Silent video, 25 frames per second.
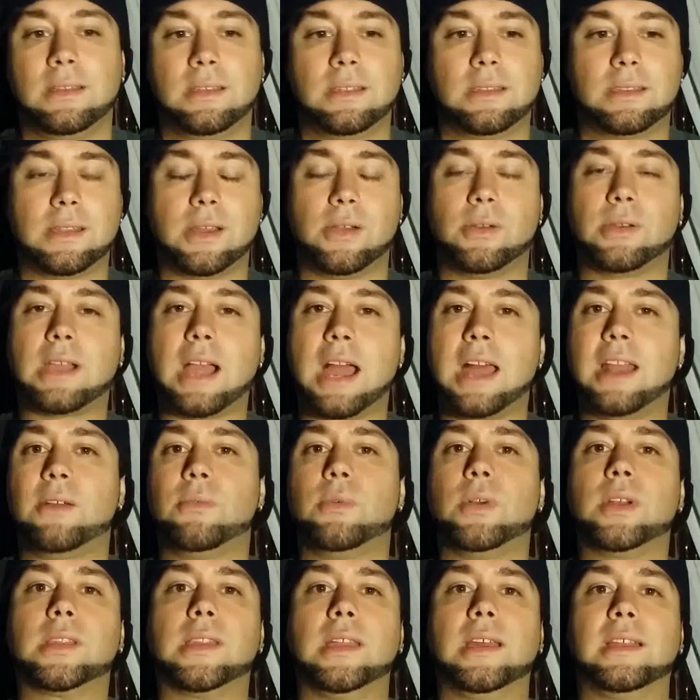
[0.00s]
So it kind of
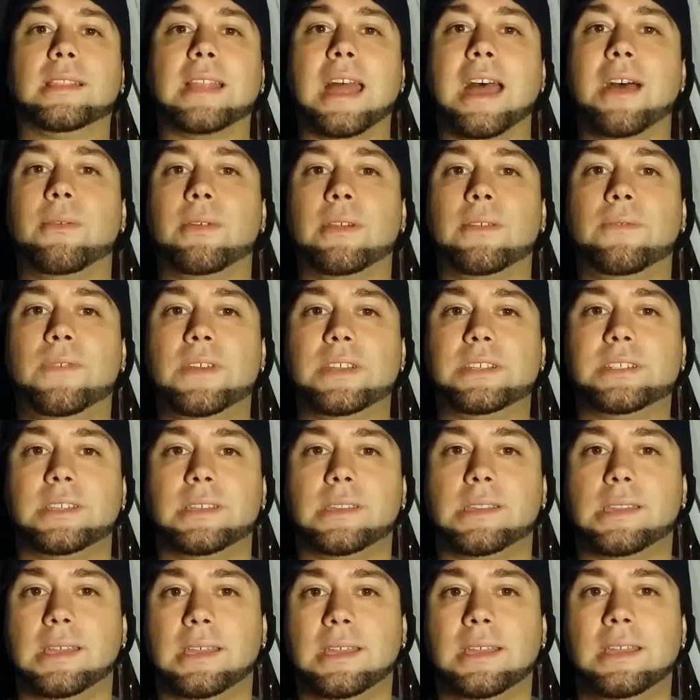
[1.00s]
works like that with
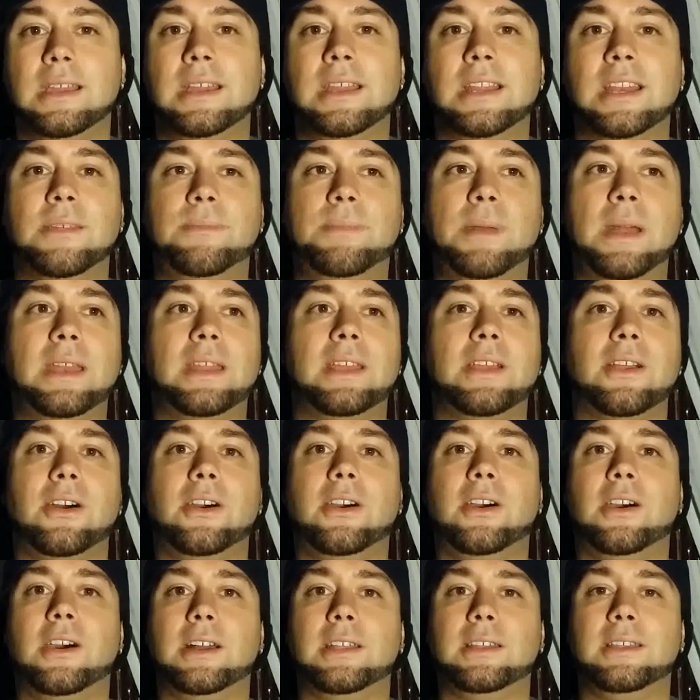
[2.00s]
efficiency. Depending
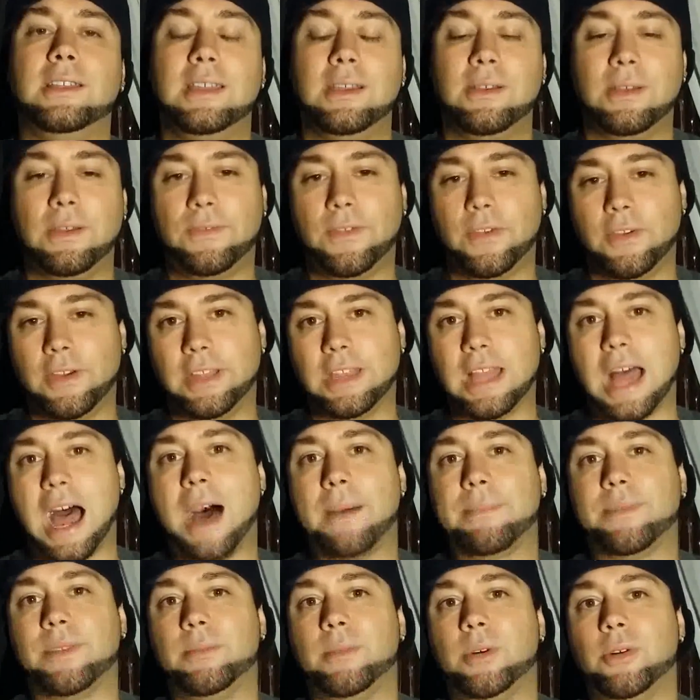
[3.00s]
on if you're in the
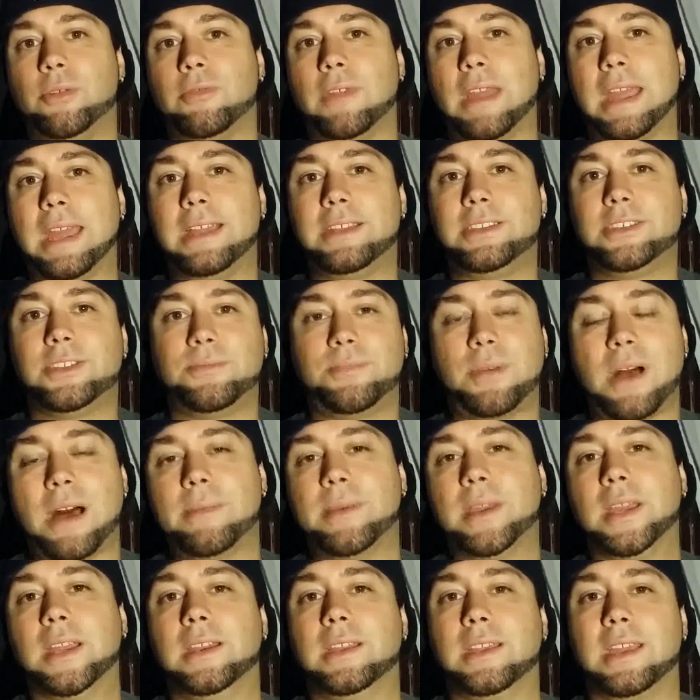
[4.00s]
optimal range, you're
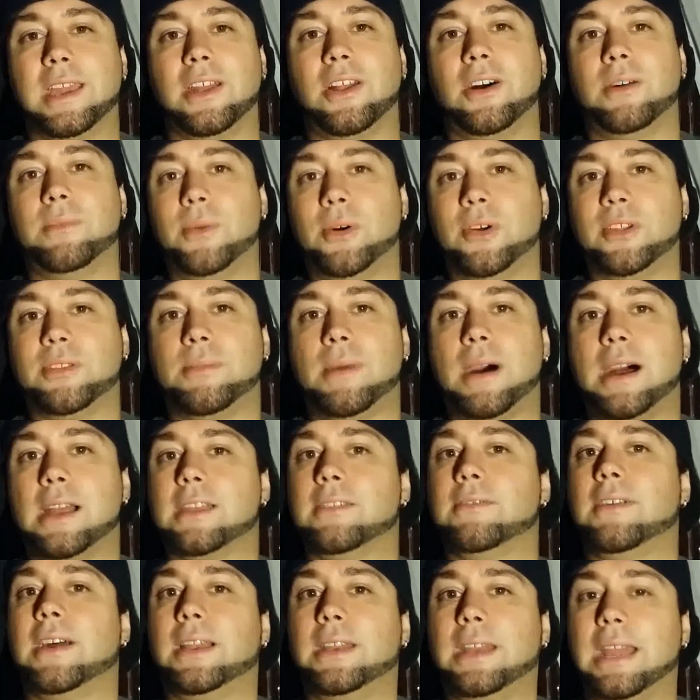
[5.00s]
probably going to get on most
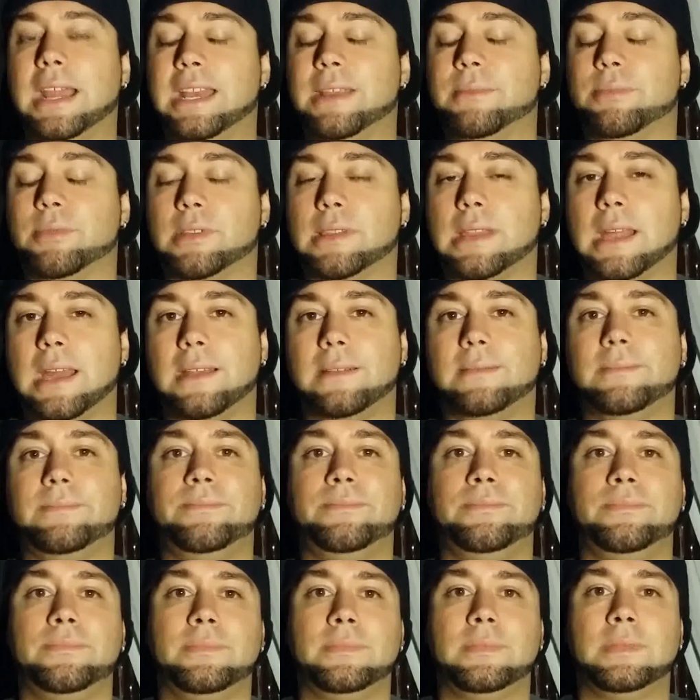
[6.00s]
mods around
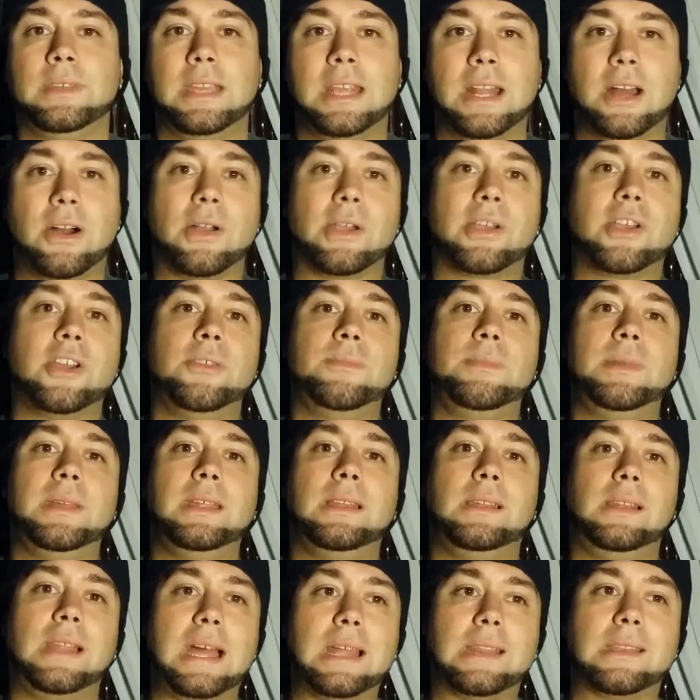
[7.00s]
90%. You know, it could
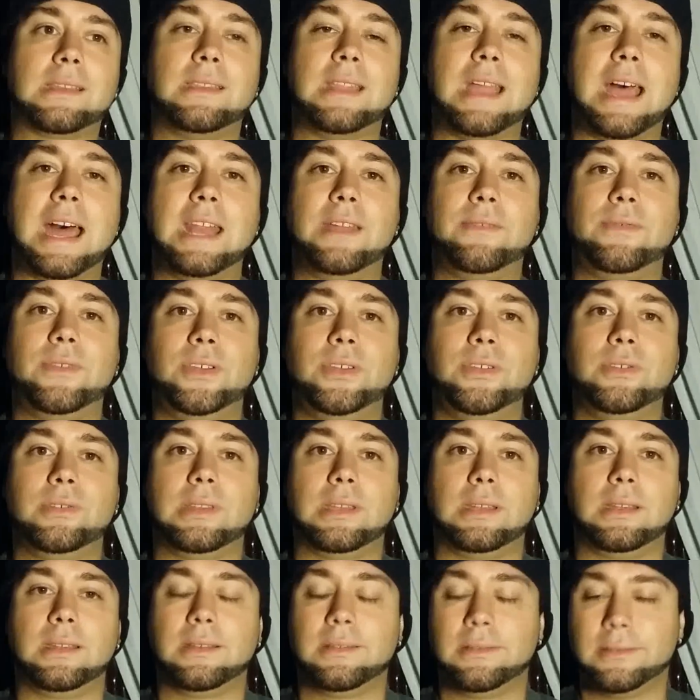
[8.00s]
be less than that if you're
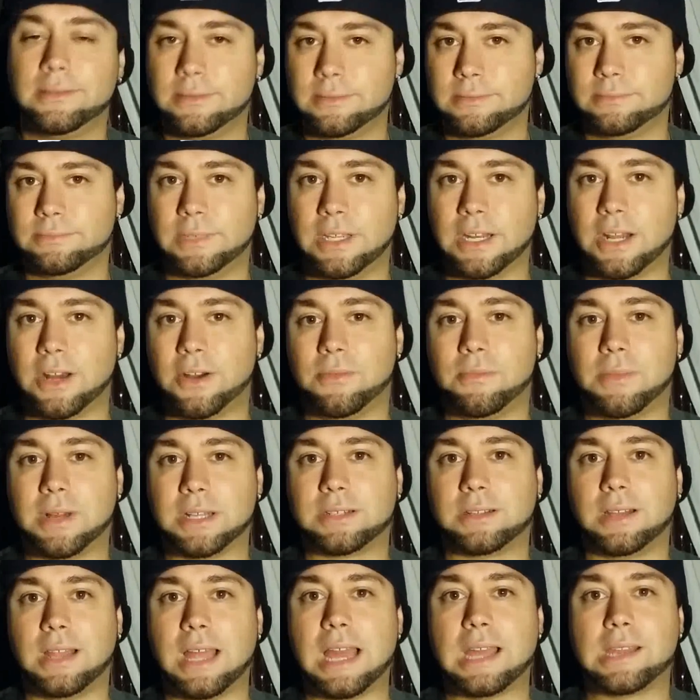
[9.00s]
using,
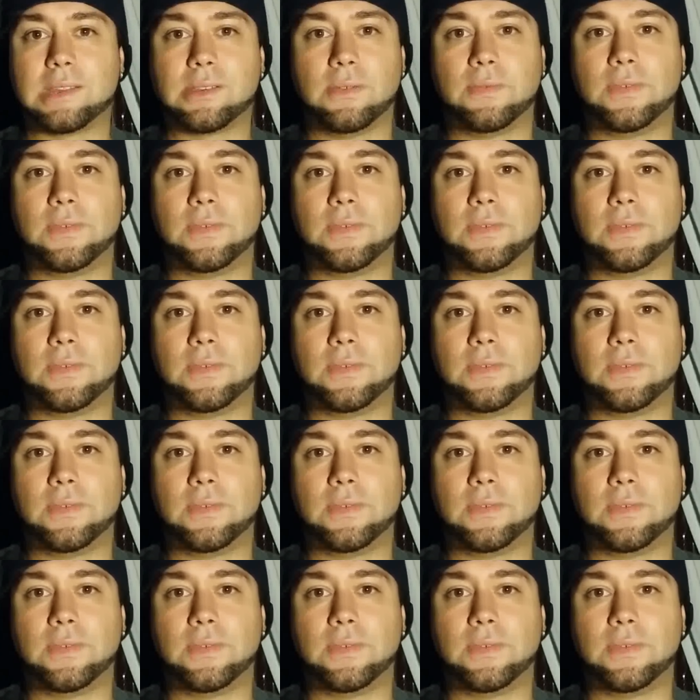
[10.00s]
much less.